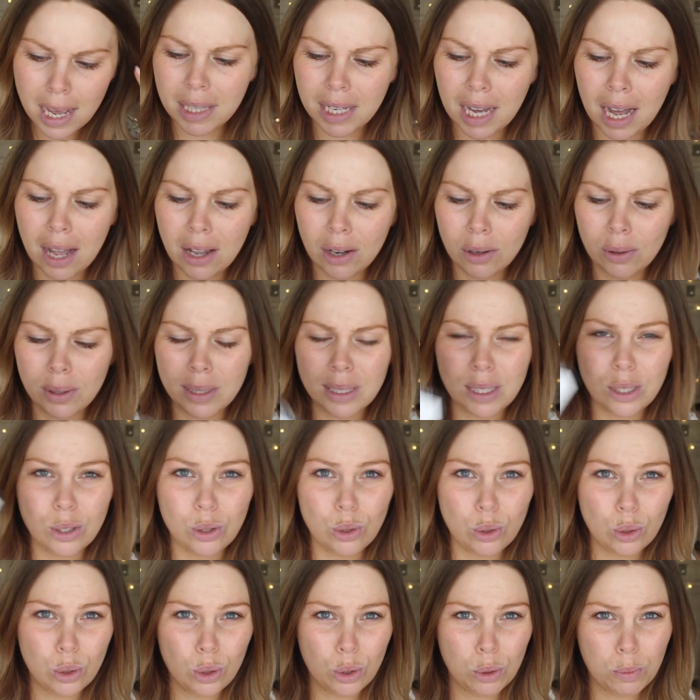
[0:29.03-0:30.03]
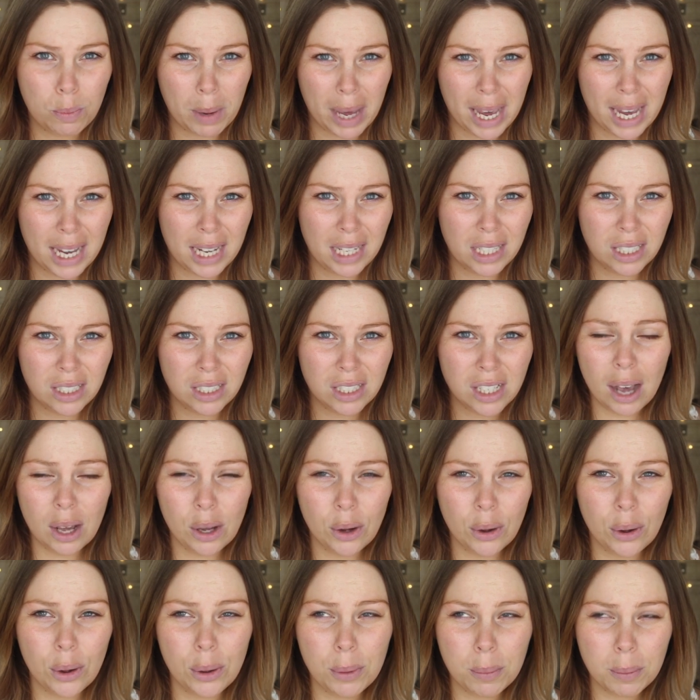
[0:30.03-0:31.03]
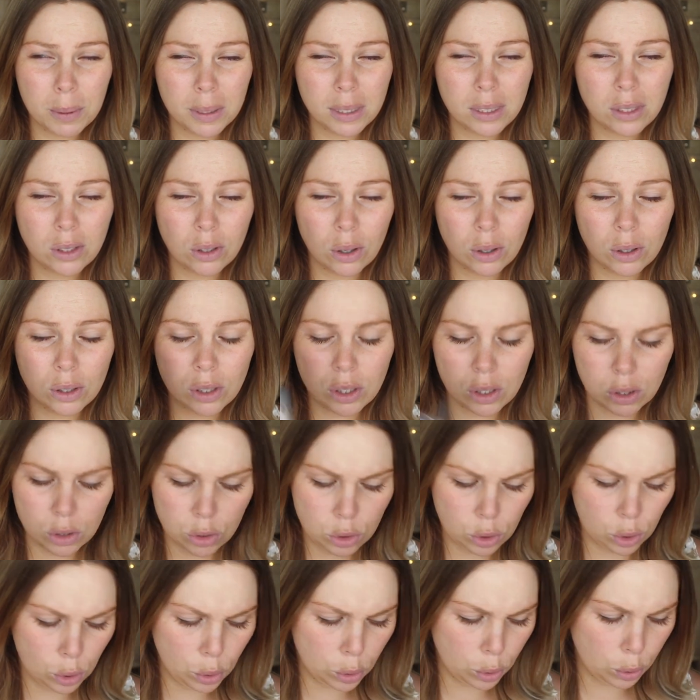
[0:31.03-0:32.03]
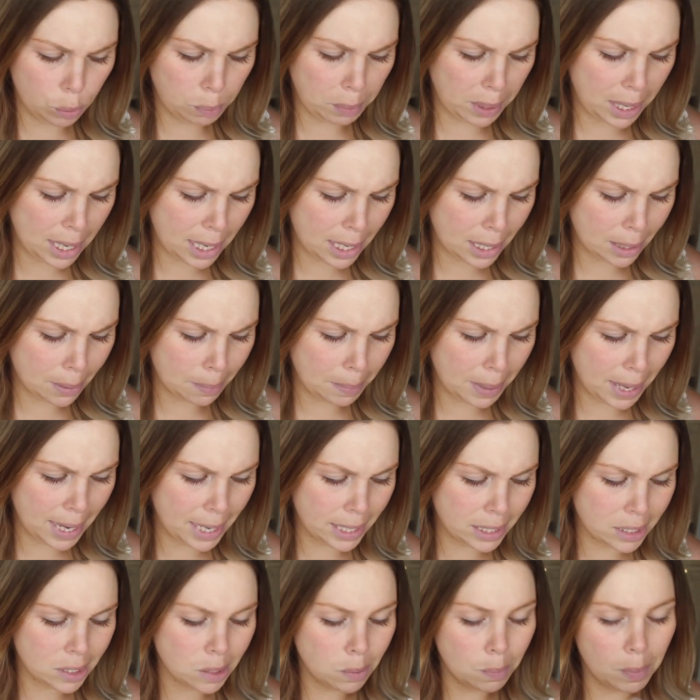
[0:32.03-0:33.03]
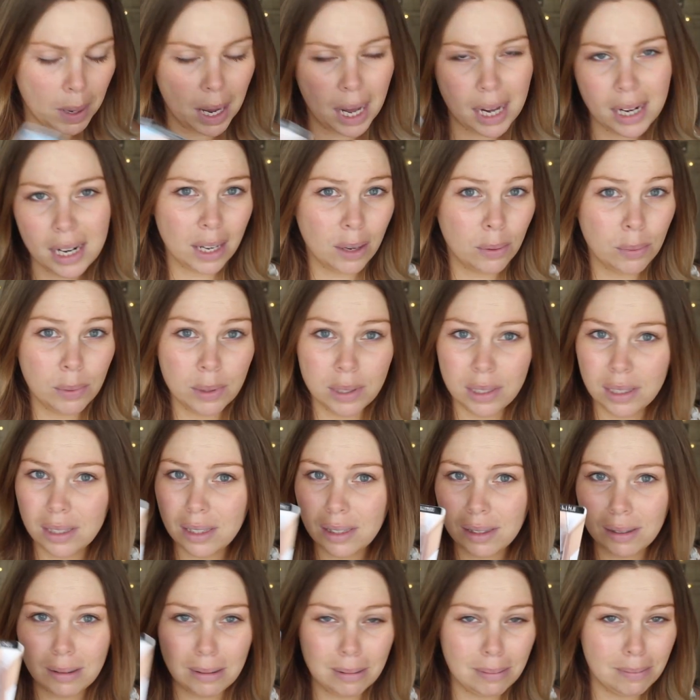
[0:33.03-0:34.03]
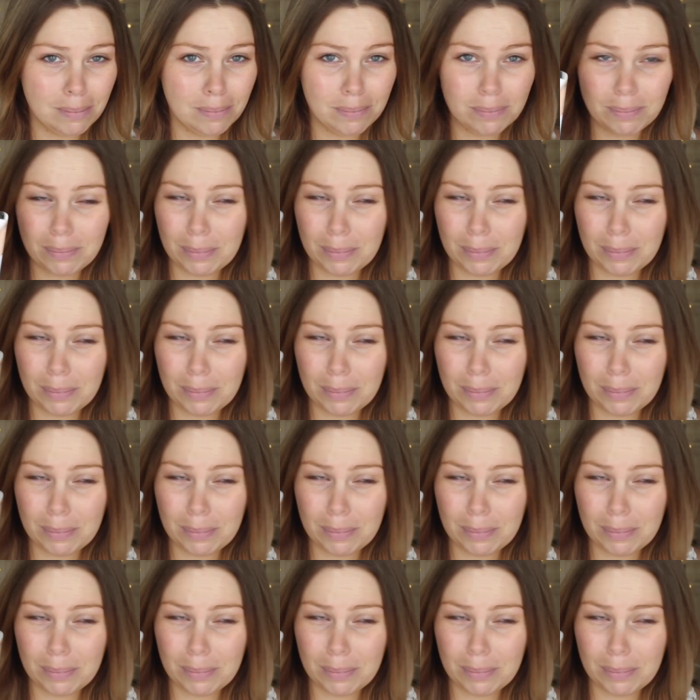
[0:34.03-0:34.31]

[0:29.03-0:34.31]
The color is nude beige. I hope it's not too pink based, but it was